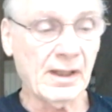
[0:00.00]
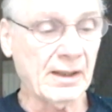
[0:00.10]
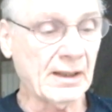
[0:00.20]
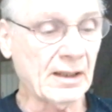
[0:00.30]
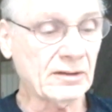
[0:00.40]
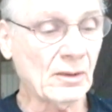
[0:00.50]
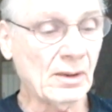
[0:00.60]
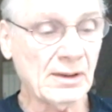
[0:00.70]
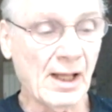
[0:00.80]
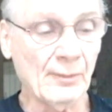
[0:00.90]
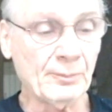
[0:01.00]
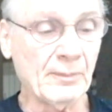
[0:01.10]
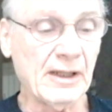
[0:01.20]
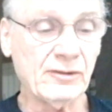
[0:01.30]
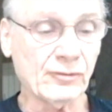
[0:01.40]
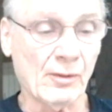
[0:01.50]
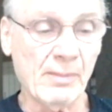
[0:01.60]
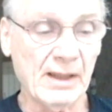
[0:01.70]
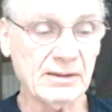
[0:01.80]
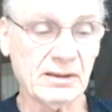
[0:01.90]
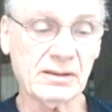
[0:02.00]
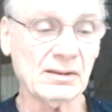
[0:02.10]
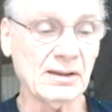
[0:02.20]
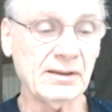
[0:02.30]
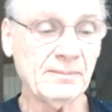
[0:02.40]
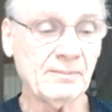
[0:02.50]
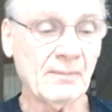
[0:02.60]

It has all helped me tremendously